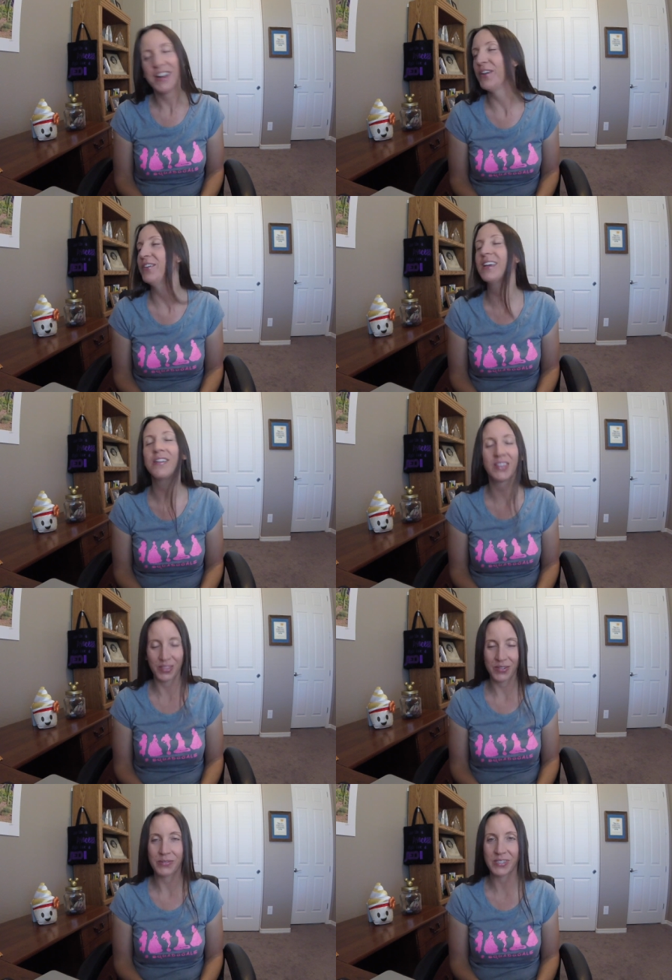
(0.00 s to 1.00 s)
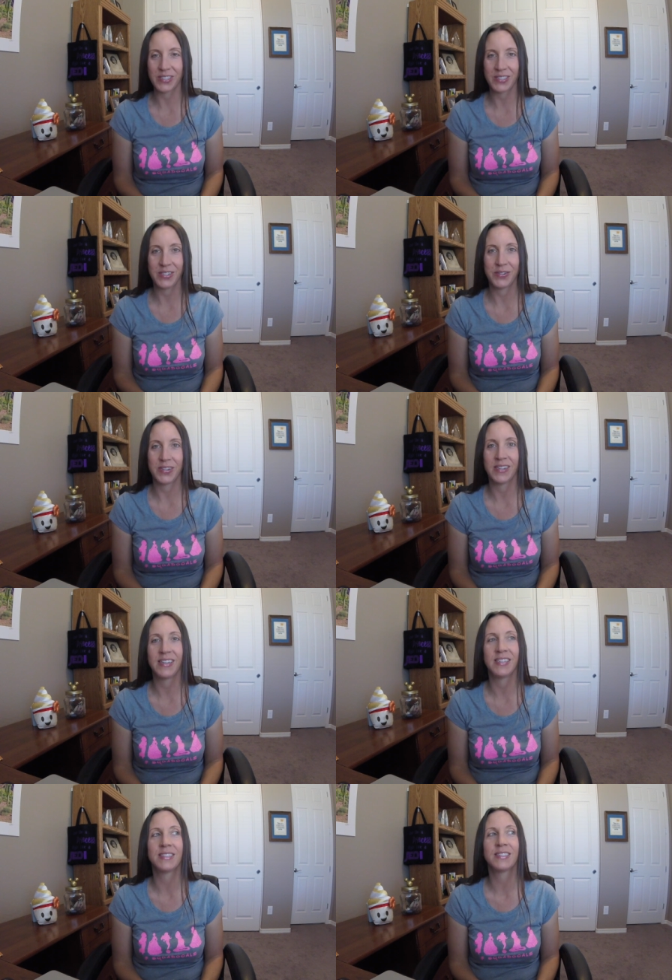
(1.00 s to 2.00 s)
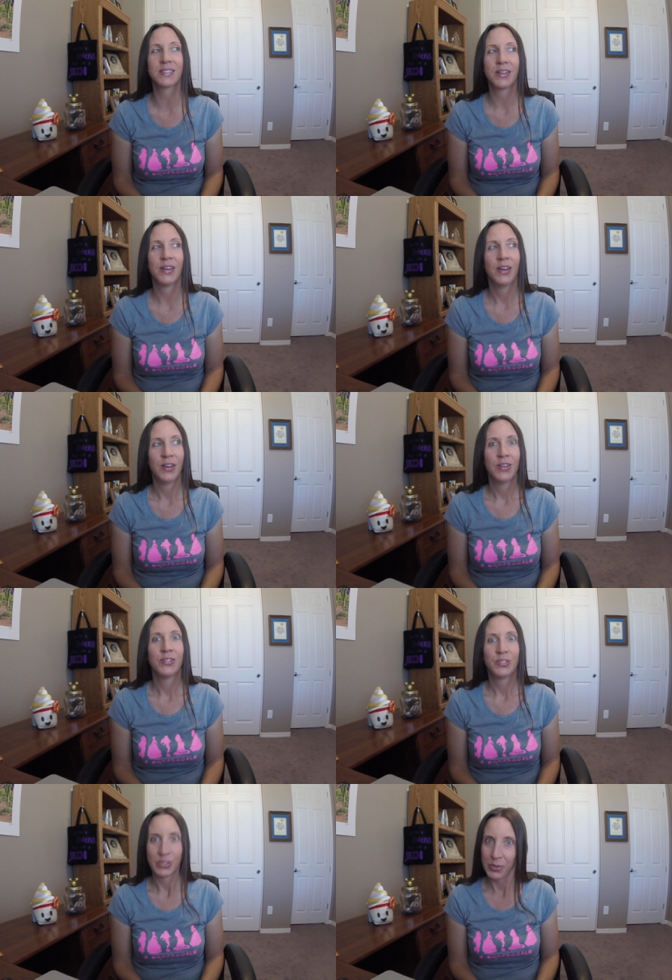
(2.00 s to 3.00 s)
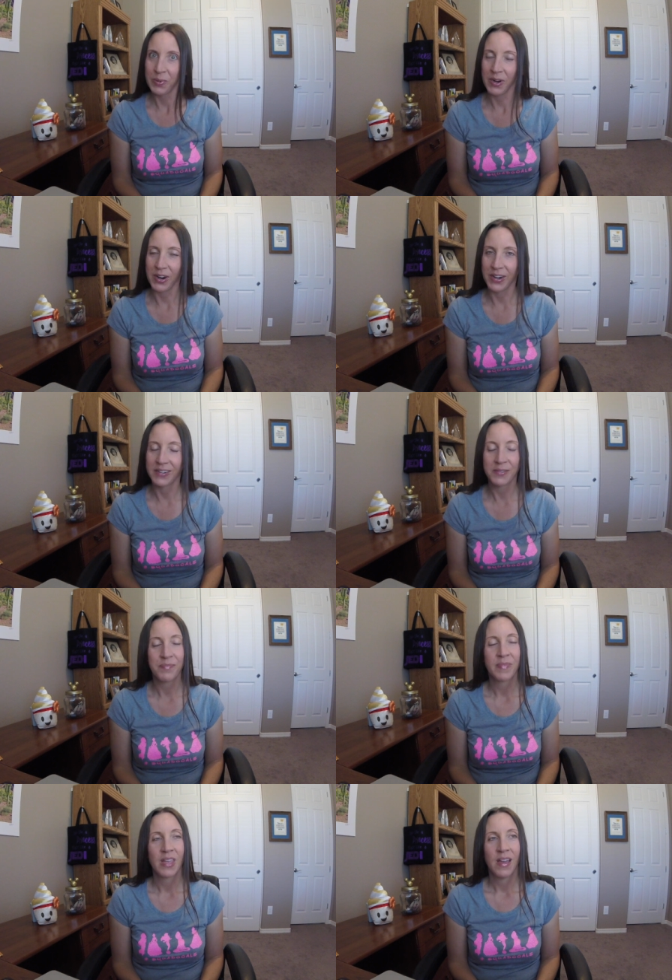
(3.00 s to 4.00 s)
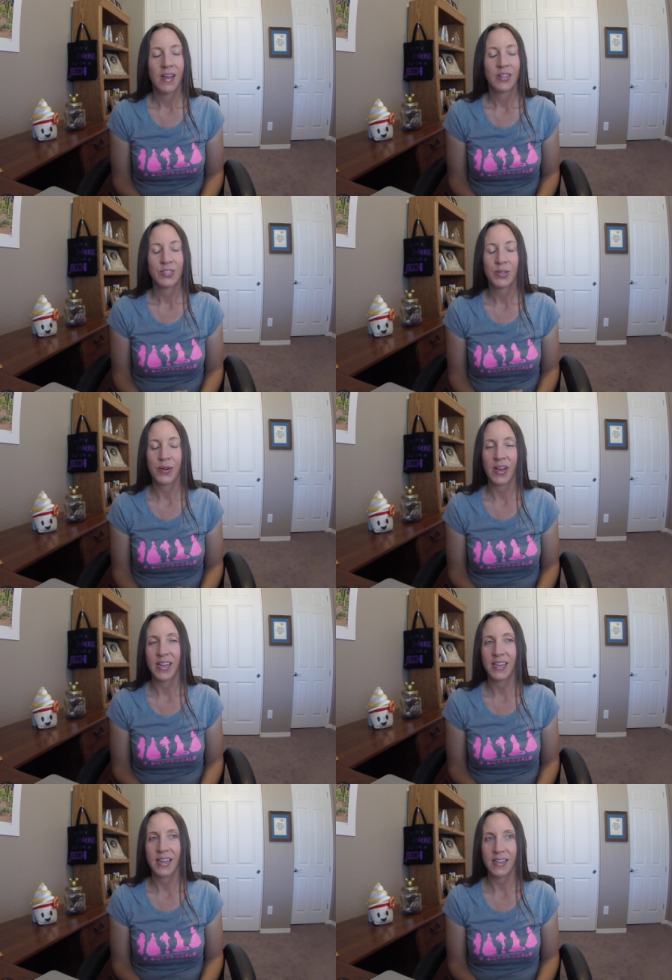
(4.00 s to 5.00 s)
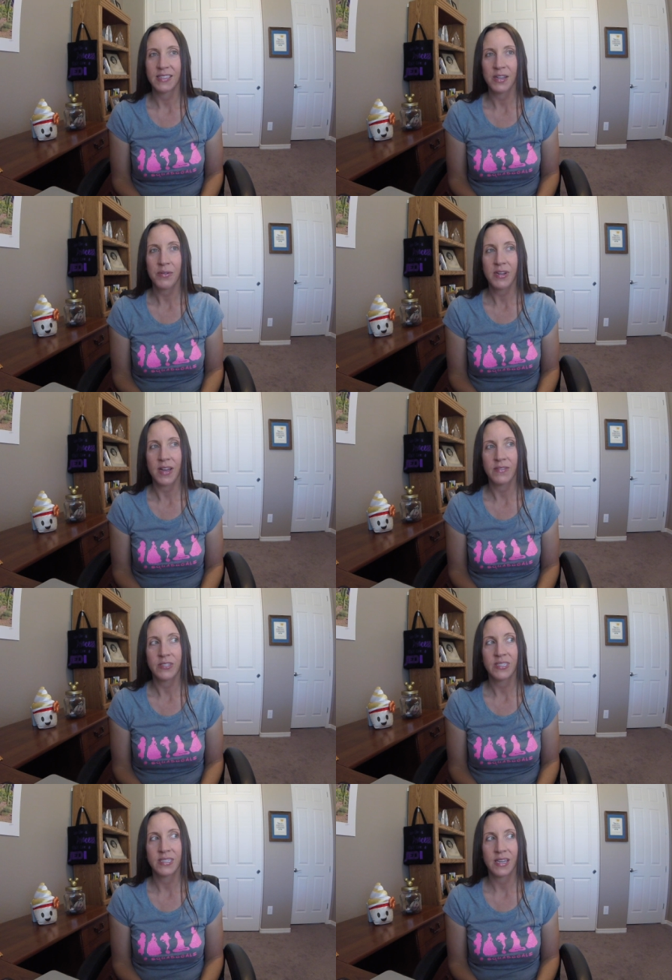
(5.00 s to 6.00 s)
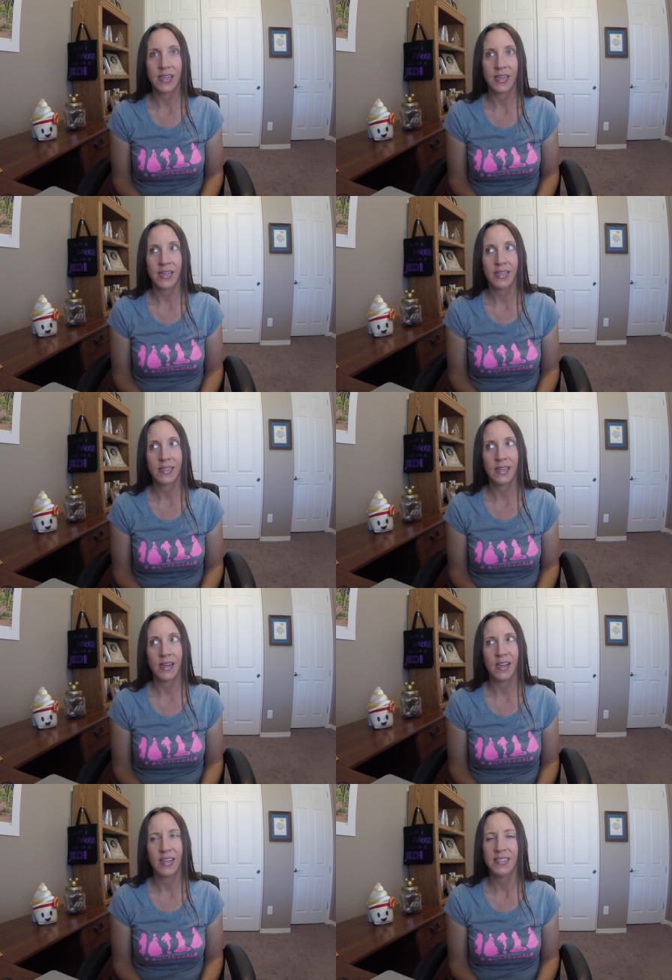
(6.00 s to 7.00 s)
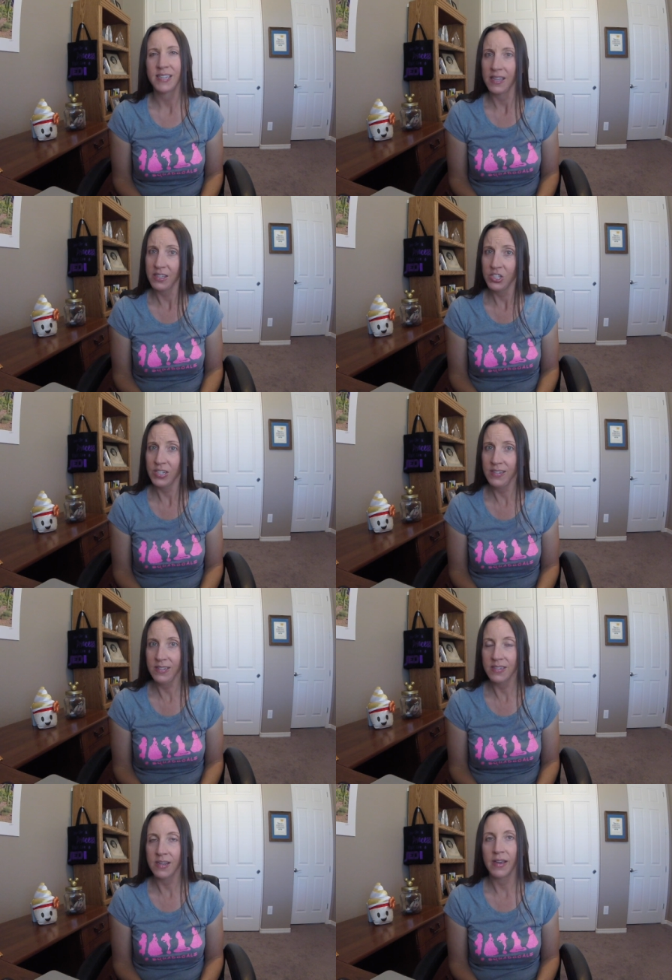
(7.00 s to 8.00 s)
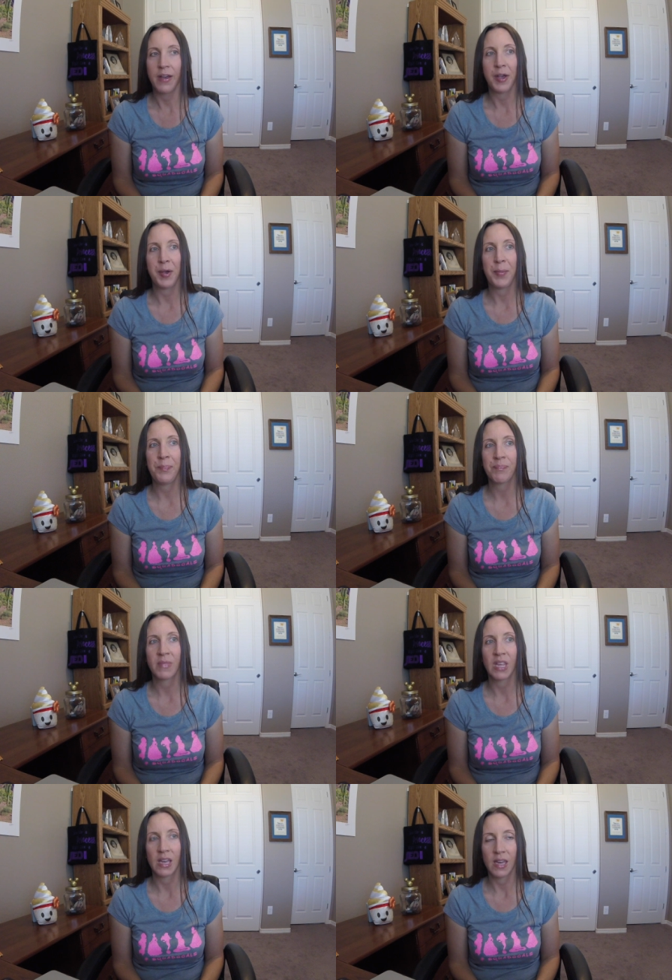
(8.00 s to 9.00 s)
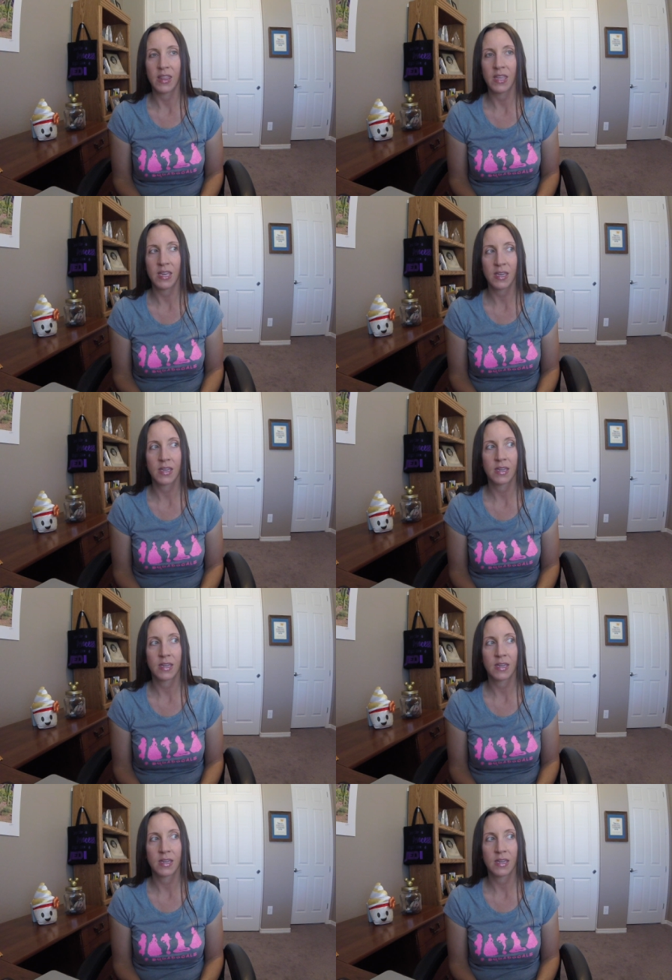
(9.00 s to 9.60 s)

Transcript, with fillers: and only having three words to do it is super hard. So I guess I would have to say intelligent. Um, I think,